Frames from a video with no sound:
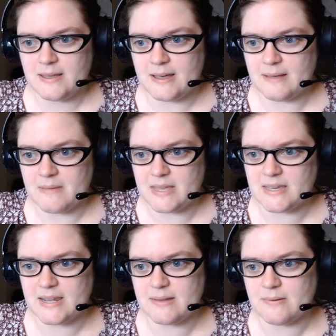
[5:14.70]
I
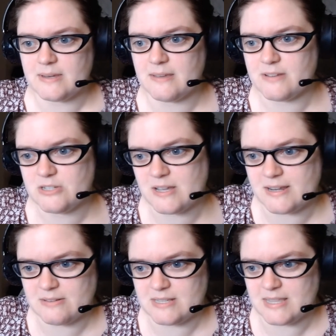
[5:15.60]
thought I would give a shout
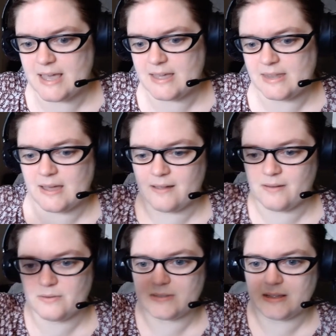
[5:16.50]
out to that. And
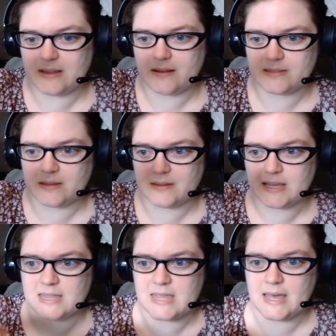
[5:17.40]
I'll also
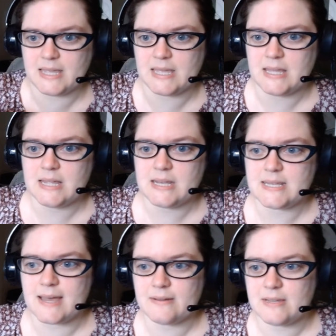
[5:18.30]
link that
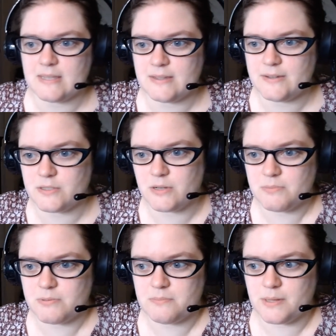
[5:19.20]
down in the
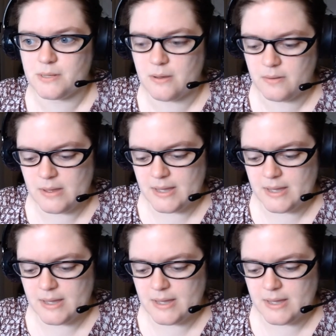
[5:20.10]
description below.